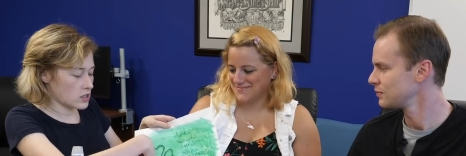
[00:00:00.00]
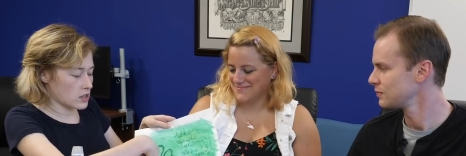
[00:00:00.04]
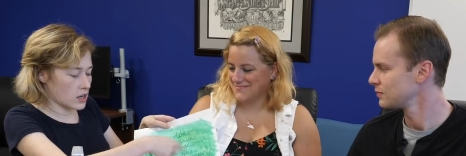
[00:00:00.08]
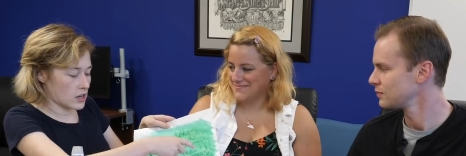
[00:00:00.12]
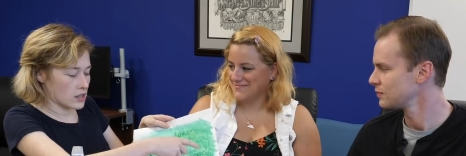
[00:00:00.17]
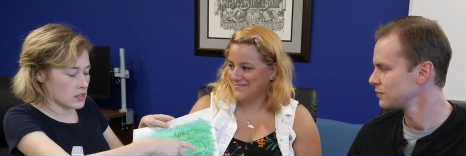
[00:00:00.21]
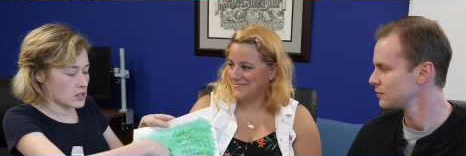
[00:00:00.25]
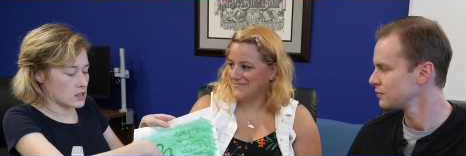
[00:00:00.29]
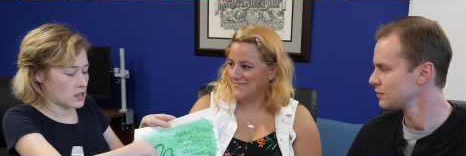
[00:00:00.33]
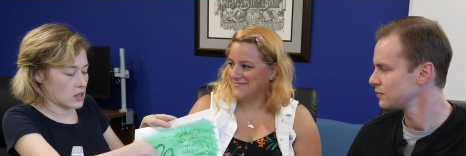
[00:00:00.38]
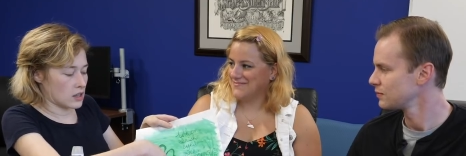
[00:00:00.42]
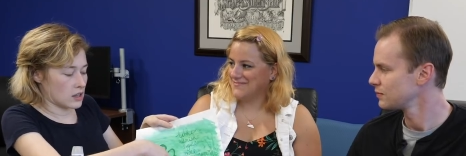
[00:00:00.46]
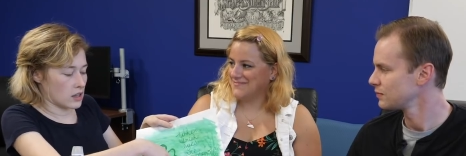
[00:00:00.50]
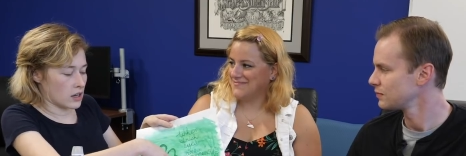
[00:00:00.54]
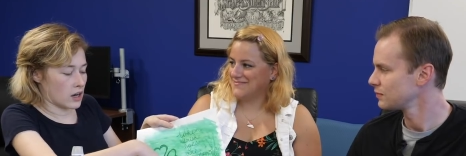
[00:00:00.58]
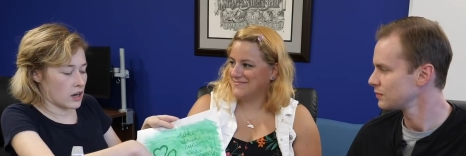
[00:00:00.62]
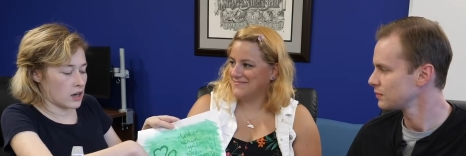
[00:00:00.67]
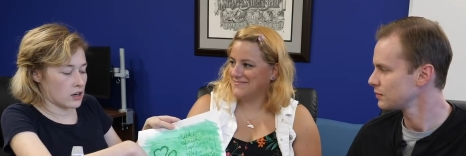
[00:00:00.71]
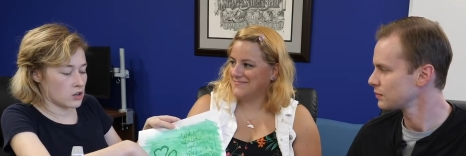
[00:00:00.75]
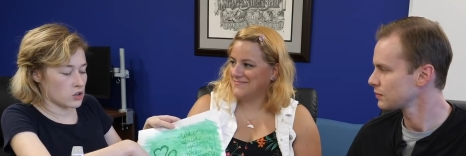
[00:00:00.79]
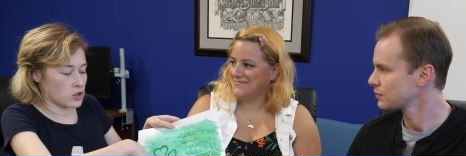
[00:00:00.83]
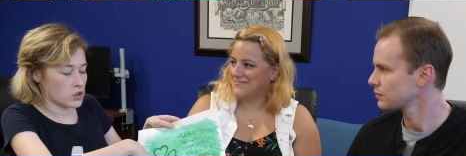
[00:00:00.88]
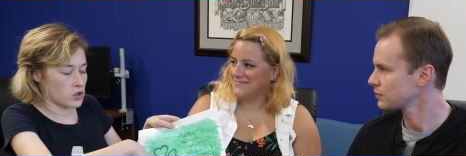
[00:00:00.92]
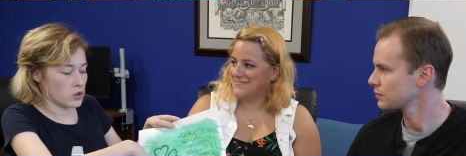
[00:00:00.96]
Speaker 1: a nice thing that
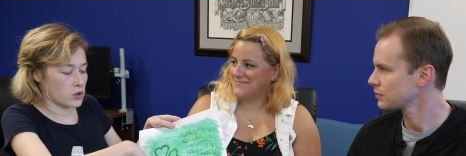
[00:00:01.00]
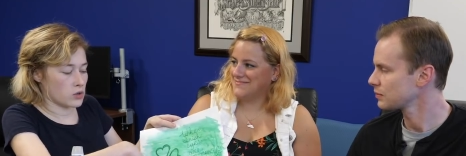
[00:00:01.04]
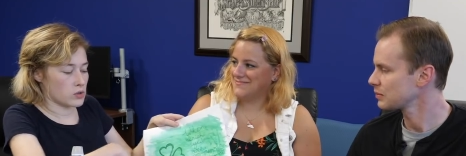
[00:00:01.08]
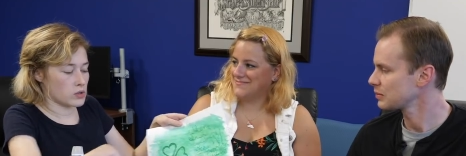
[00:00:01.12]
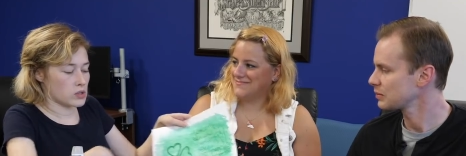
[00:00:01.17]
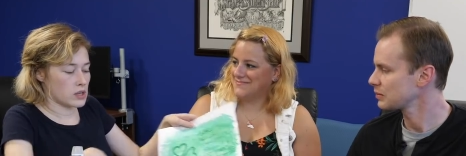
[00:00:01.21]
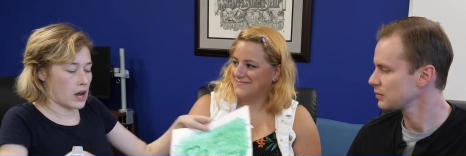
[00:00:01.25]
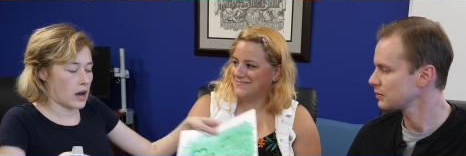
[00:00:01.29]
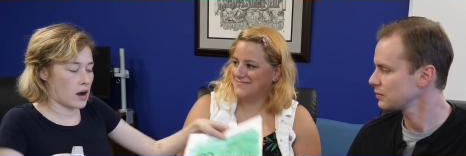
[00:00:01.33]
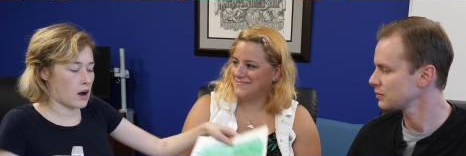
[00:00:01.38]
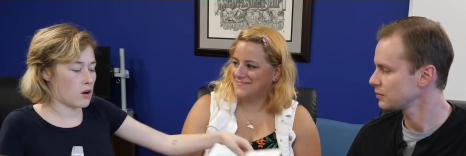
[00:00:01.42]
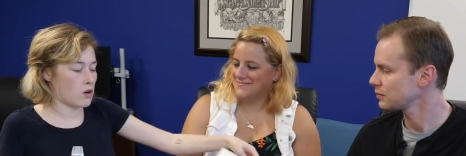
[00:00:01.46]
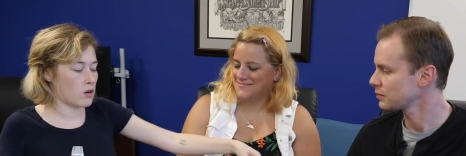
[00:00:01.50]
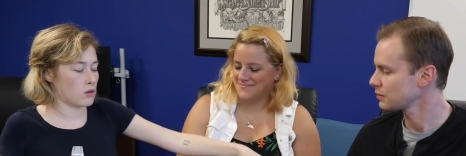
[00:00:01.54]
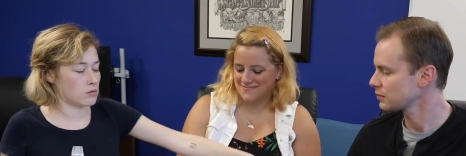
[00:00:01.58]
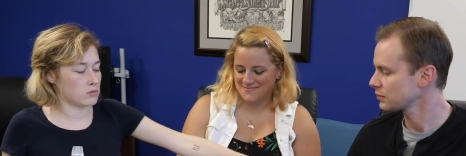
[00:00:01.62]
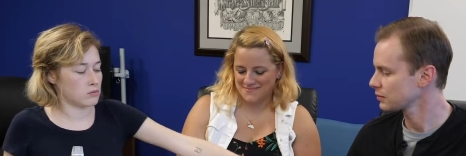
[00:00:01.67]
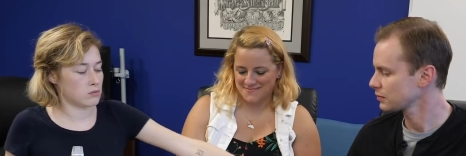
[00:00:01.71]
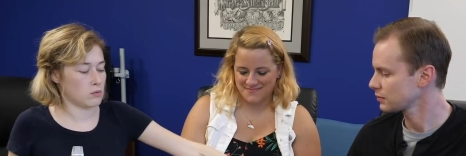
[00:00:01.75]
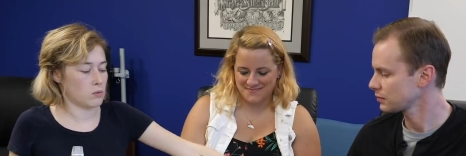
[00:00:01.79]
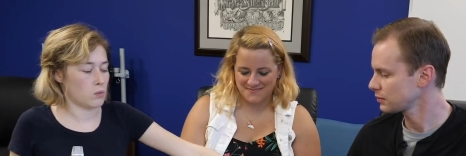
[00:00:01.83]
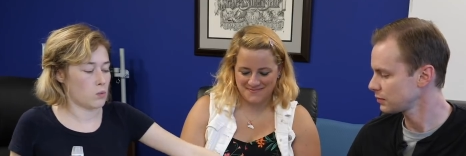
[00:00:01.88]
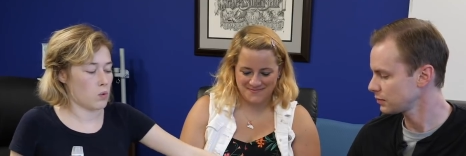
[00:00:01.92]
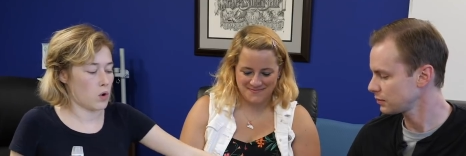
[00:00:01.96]
kind of shows how
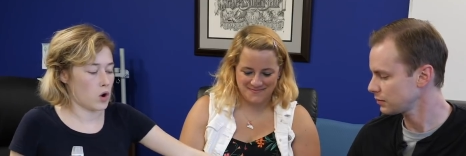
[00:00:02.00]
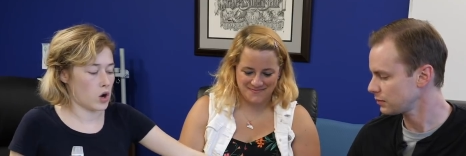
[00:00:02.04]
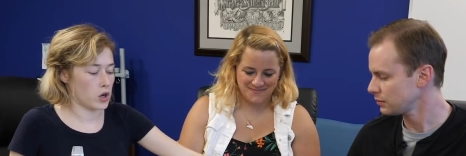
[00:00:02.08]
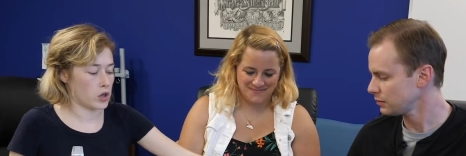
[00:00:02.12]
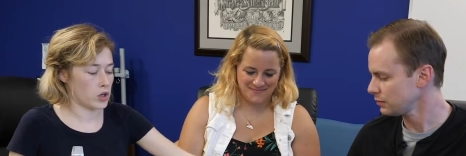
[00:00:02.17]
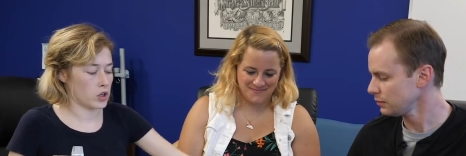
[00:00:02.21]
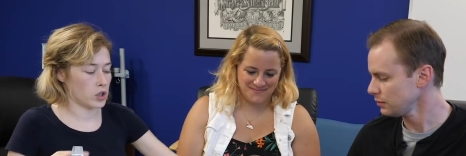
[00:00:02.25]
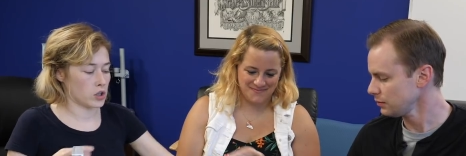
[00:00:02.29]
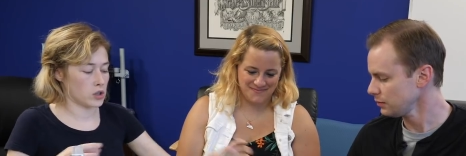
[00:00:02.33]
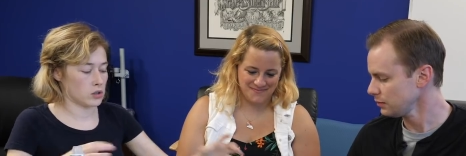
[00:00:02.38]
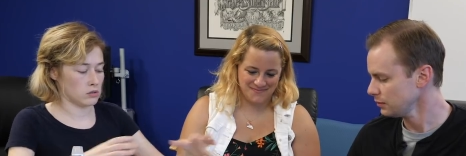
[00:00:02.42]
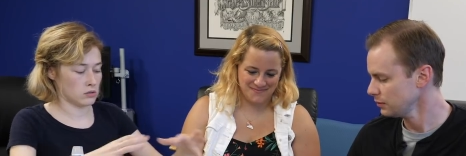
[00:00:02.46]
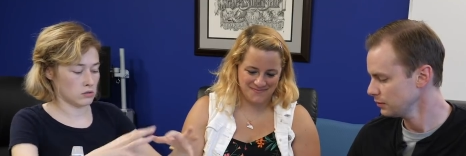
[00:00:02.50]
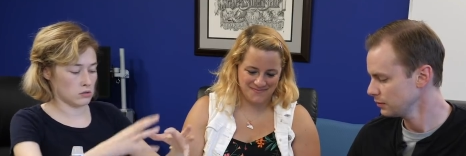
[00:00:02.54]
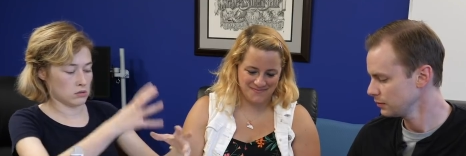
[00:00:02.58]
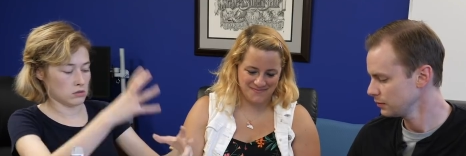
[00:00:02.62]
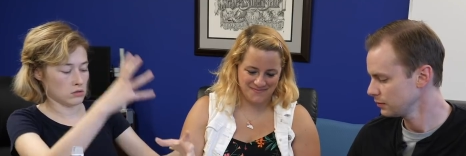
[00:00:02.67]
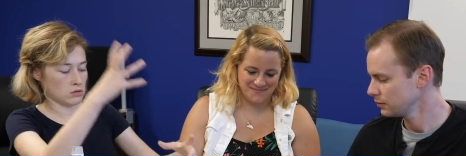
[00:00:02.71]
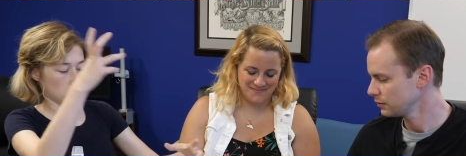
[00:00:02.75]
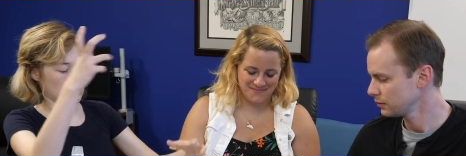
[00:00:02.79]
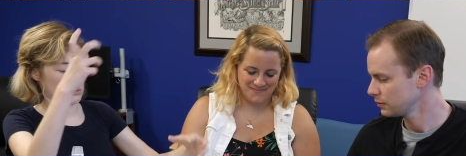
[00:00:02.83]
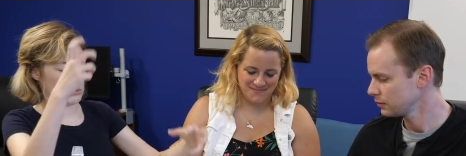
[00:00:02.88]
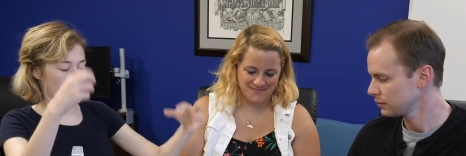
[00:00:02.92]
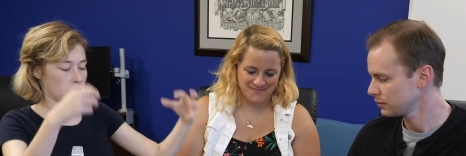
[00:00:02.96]
water
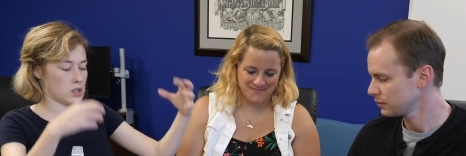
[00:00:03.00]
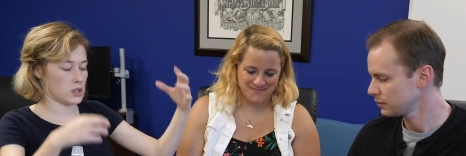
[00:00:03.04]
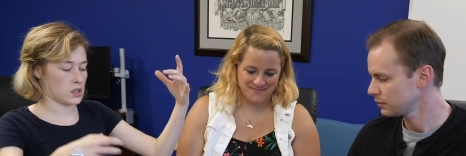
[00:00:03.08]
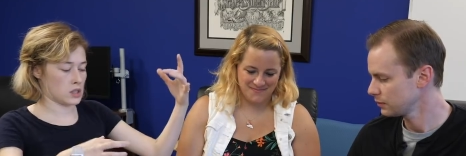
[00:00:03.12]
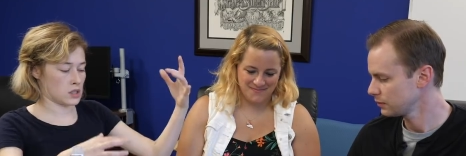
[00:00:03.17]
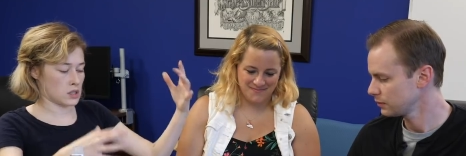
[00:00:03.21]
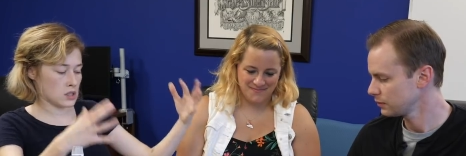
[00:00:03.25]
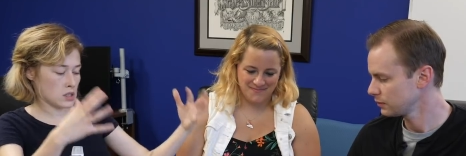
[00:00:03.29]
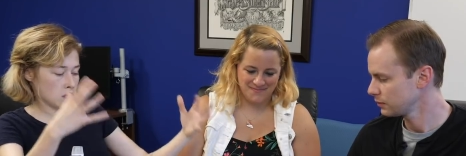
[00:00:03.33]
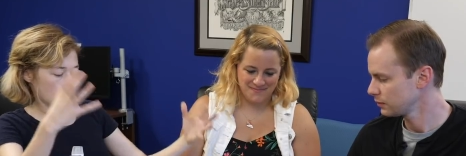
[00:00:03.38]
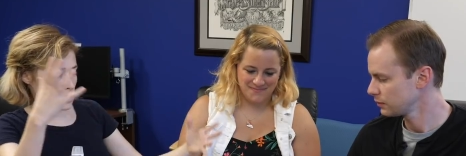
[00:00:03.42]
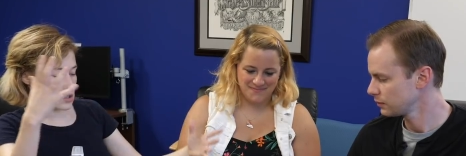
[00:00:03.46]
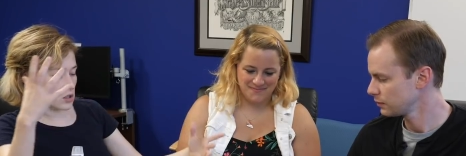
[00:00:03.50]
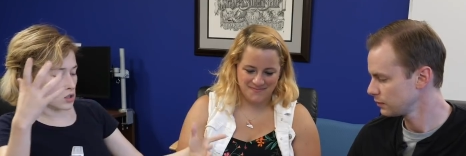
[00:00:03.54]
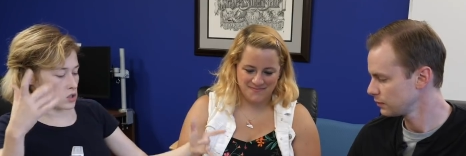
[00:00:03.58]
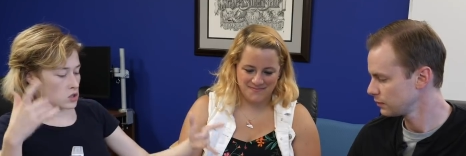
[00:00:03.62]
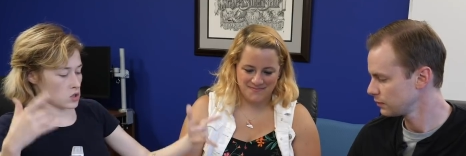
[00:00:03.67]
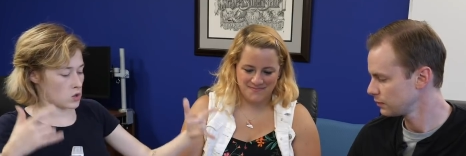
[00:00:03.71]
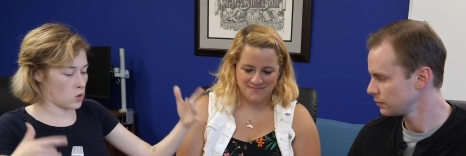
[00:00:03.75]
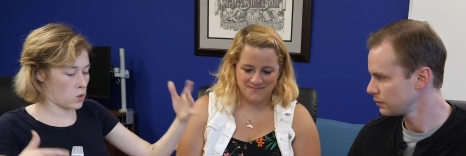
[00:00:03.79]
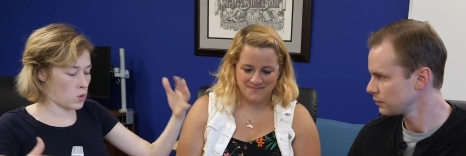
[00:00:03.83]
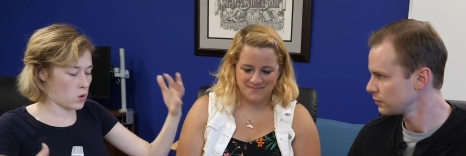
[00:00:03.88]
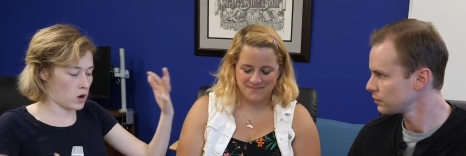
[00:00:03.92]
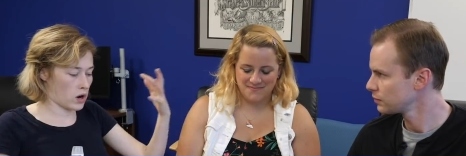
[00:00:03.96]
resistant,
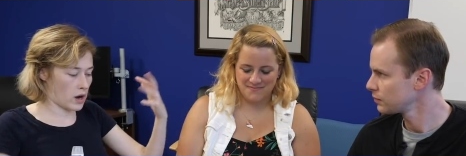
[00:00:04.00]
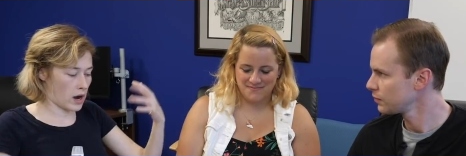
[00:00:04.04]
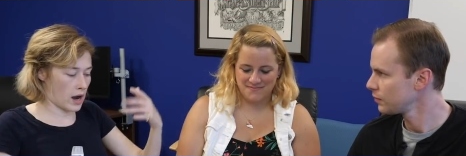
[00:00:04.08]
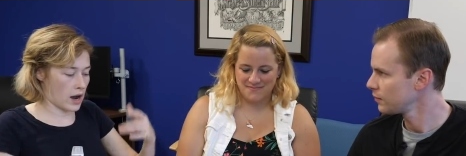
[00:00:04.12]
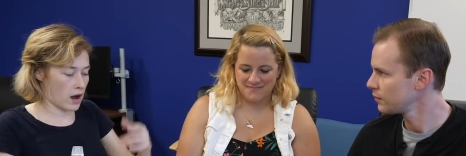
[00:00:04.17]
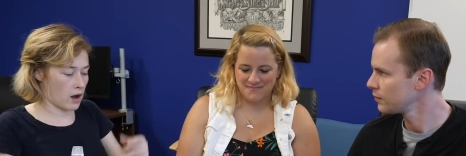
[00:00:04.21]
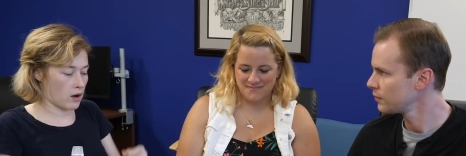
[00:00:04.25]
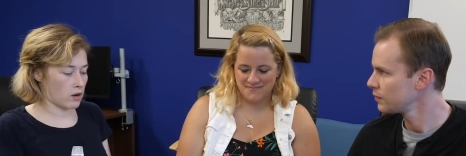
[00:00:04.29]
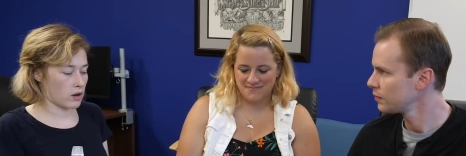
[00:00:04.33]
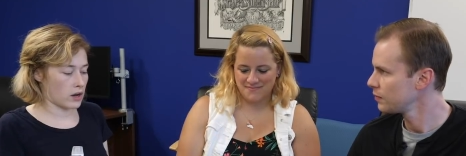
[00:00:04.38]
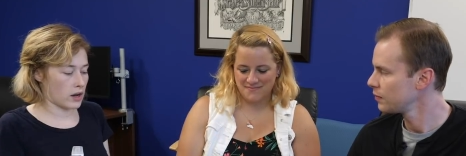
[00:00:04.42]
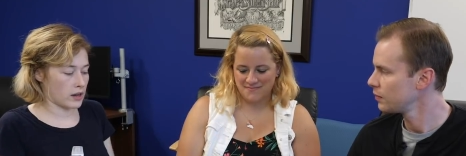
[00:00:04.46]
or how